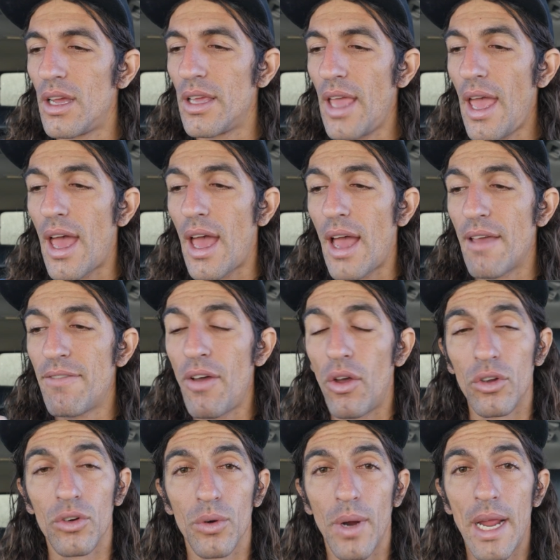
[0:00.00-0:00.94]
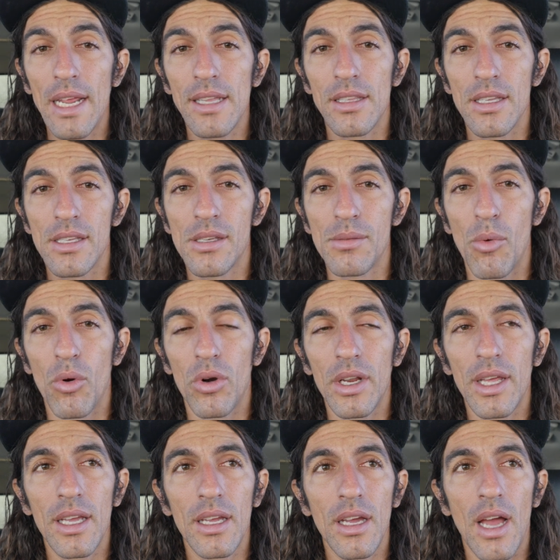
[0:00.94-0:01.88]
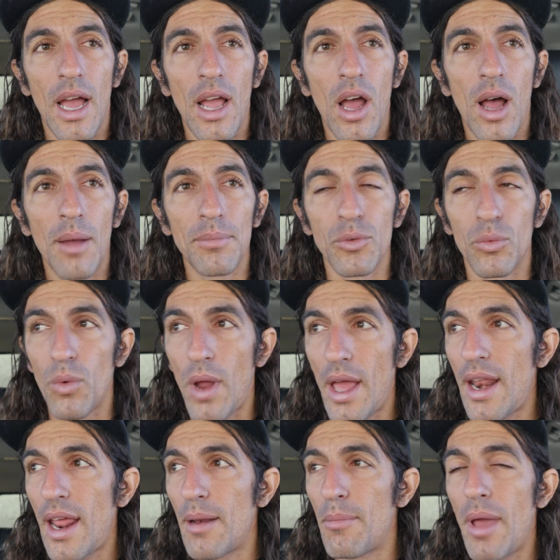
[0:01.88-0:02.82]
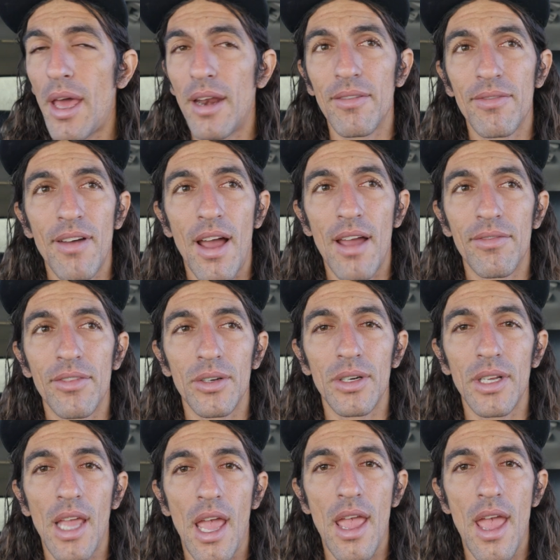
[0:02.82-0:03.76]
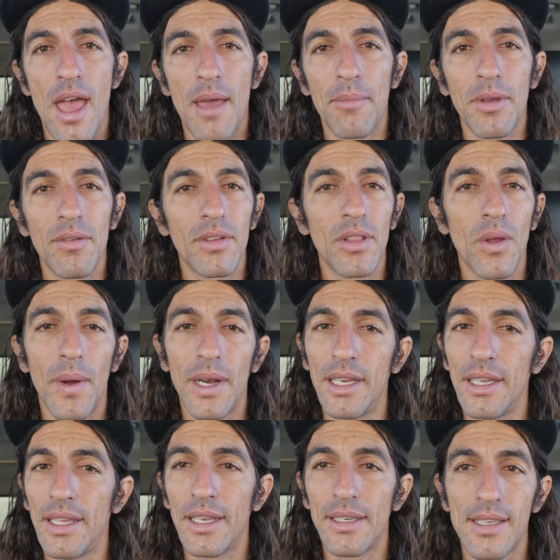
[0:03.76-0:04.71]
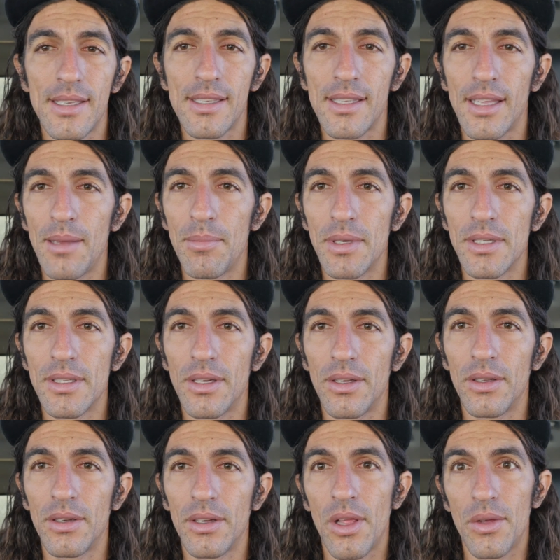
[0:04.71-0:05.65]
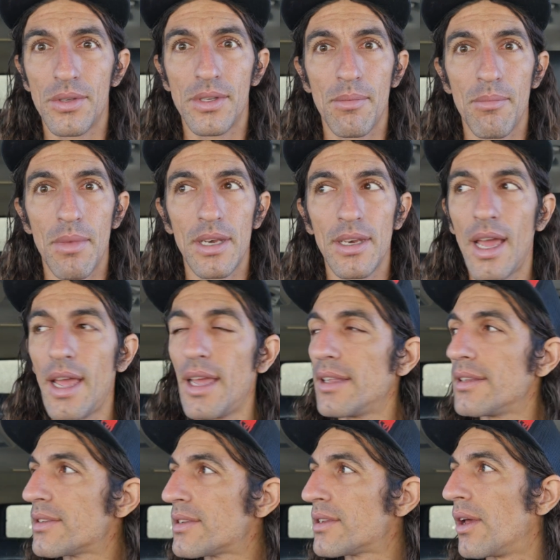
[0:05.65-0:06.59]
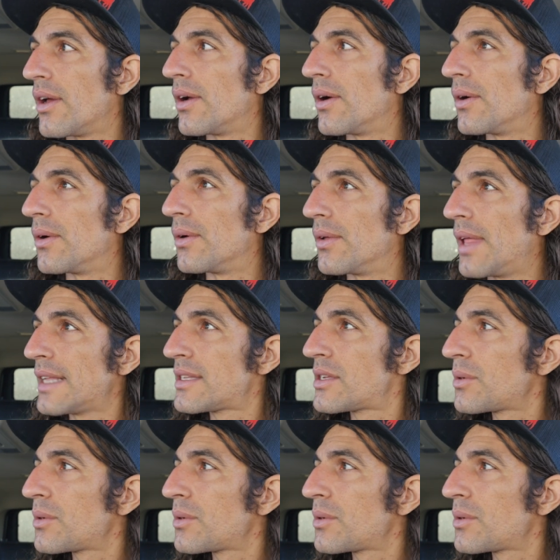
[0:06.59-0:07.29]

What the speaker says: yeah, I felt great this morning. I hopped right out of bed at 5:30 a.m. even though I didn't get to sleep until close to midnight, so that's